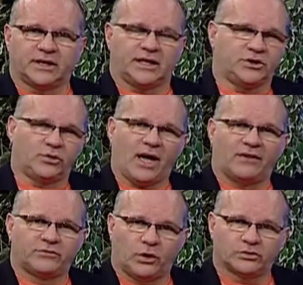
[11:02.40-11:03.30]
it, and you
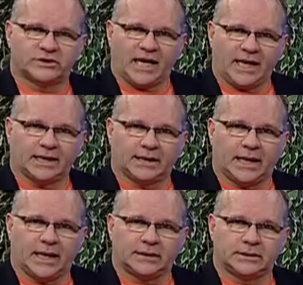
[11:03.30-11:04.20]
have no say in
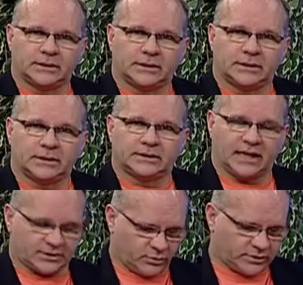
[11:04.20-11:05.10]
that.
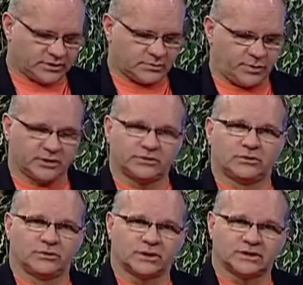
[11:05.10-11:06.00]
That's what this bill is
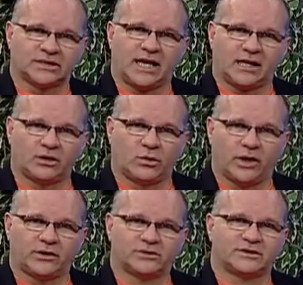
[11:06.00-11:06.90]
doing, is taking
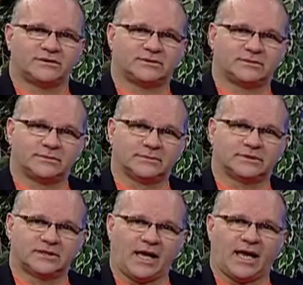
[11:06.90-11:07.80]
away your
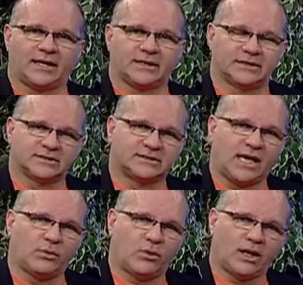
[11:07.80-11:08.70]
say, and the
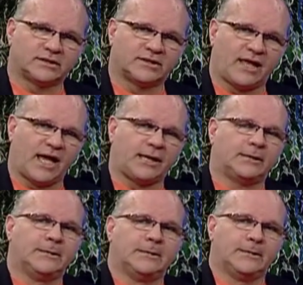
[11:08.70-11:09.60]
state wants
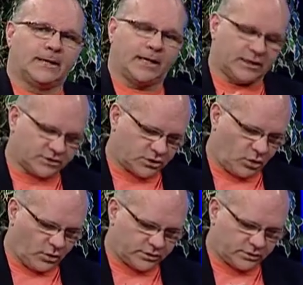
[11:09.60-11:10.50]
that and is
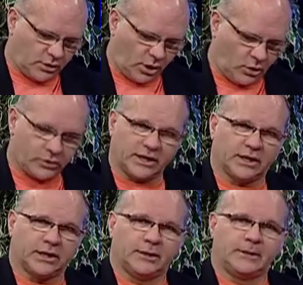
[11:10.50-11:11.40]
going to go
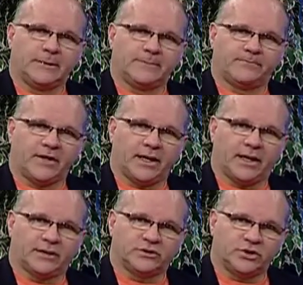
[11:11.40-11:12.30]
in
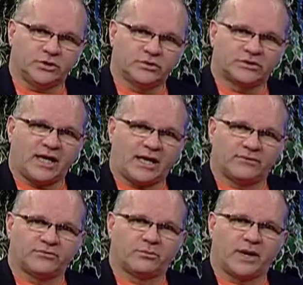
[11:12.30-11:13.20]
and use that
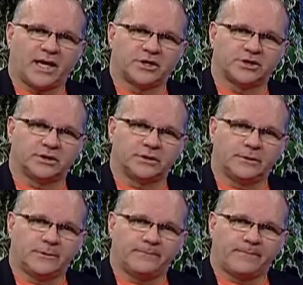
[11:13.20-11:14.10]

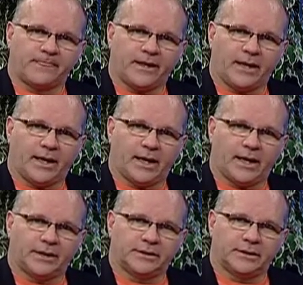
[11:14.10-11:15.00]
information
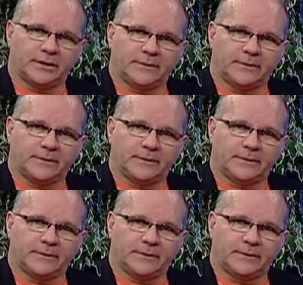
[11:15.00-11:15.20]
and